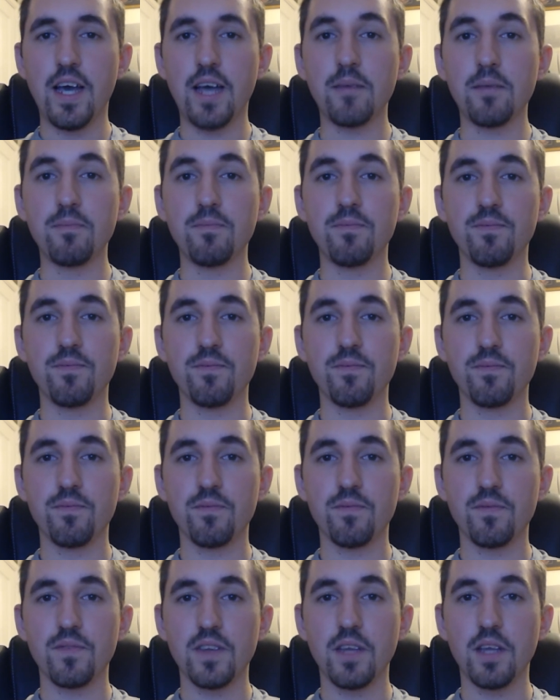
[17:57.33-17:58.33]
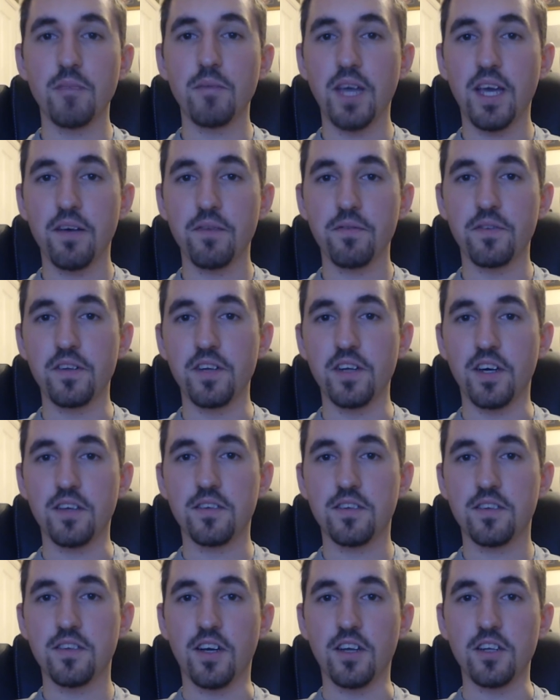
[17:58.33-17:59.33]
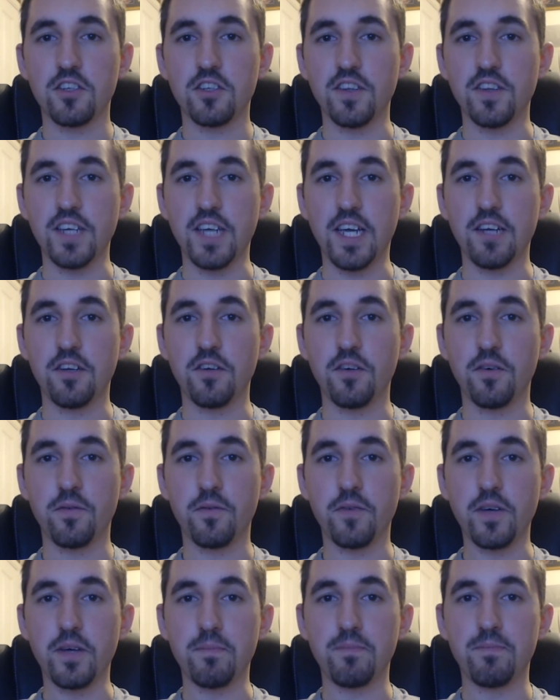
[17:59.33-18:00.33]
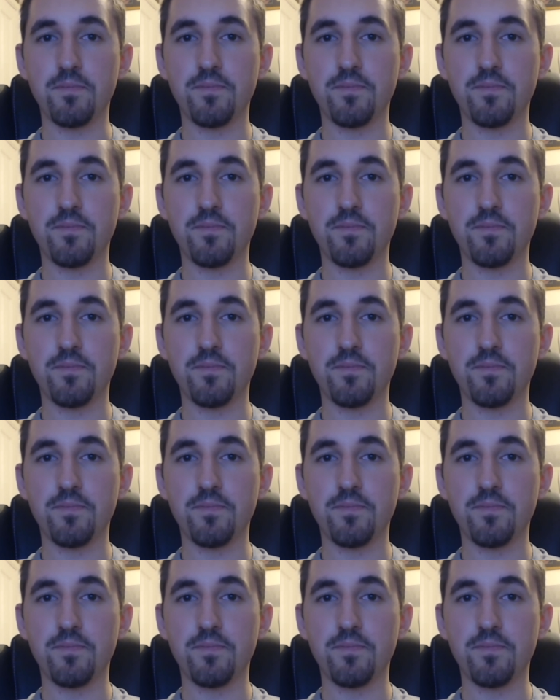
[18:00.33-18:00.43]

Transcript: Then we have the nice touch at the end of